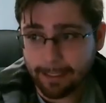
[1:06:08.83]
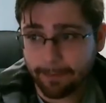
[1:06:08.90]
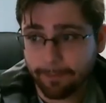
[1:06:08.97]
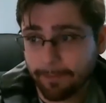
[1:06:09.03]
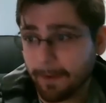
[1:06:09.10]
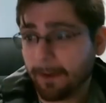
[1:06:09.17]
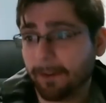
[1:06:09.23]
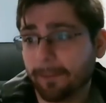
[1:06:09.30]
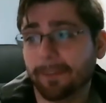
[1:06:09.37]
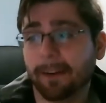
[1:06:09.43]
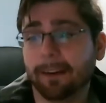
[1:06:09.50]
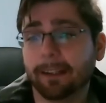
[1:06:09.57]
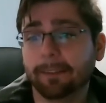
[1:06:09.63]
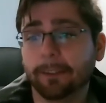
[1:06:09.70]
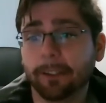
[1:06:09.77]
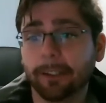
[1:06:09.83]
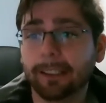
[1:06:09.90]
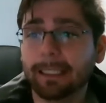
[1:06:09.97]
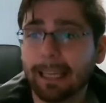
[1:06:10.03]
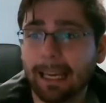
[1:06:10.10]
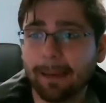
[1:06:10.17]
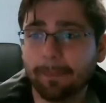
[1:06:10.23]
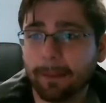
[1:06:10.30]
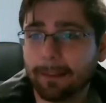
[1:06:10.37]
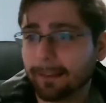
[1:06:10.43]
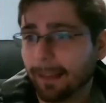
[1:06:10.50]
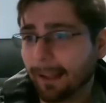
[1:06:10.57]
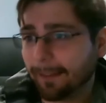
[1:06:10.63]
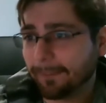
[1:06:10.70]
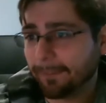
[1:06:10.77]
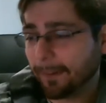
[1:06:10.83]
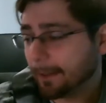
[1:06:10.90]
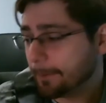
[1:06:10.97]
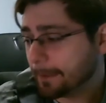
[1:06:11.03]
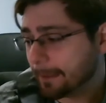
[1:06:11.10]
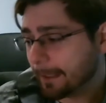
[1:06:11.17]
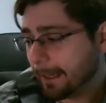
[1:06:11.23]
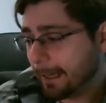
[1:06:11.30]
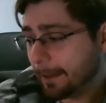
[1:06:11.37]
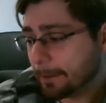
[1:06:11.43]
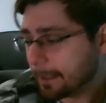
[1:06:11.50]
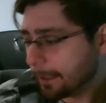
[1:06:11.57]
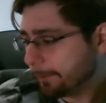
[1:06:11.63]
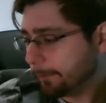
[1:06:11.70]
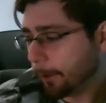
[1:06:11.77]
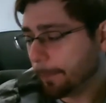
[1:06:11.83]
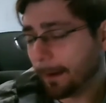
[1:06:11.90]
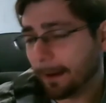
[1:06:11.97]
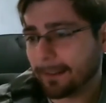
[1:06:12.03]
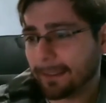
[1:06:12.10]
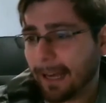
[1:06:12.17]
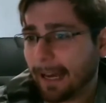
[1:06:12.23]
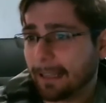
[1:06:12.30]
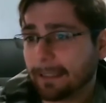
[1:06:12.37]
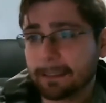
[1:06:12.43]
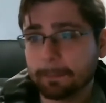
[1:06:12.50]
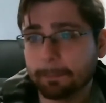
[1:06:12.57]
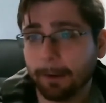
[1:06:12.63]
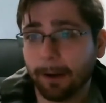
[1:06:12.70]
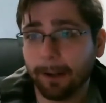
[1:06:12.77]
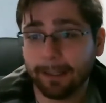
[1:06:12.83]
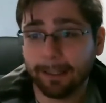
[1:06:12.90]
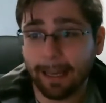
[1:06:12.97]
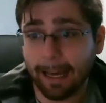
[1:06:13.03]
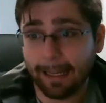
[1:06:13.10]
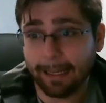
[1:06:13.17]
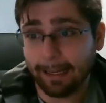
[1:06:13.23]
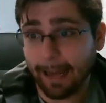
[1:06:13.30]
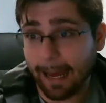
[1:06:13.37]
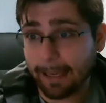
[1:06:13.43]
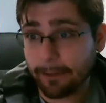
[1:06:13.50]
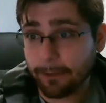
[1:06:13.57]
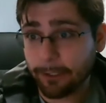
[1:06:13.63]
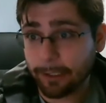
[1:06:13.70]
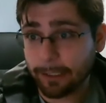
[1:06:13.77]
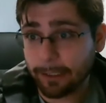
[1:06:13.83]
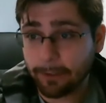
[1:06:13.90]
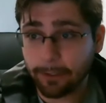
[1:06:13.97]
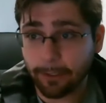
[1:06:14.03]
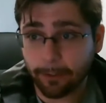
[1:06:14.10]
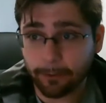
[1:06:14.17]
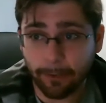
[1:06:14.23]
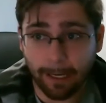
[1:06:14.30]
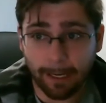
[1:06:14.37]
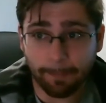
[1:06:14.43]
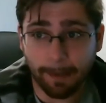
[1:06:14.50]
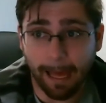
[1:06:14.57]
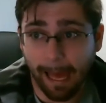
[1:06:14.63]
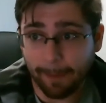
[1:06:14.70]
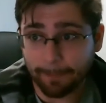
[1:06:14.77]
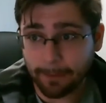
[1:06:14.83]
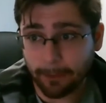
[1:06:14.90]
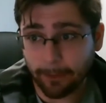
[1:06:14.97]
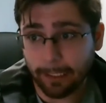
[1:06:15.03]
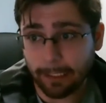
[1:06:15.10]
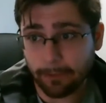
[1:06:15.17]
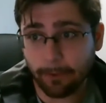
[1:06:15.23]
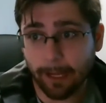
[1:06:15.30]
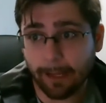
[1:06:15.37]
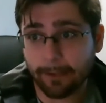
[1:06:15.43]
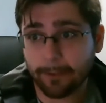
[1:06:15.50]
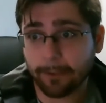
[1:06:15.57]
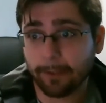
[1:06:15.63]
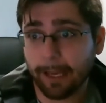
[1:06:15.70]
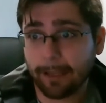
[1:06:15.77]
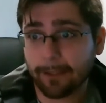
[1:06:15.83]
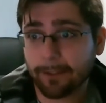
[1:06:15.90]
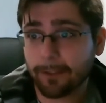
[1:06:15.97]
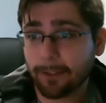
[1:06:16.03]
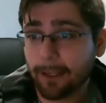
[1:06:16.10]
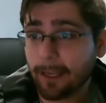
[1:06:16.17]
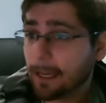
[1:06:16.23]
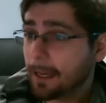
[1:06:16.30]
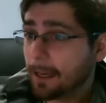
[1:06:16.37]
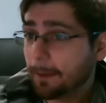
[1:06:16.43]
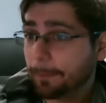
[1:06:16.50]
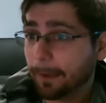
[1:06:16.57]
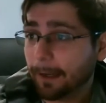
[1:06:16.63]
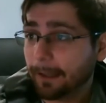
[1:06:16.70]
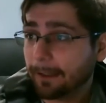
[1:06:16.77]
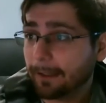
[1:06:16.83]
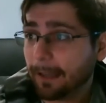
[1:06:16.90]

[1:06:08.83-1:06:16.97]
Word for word: a very very good game that's a lot of fun. It was like, it was like four bucks. I actually bought it, and I usually you know try to buy apps that are like two dollars or less. Yeah, but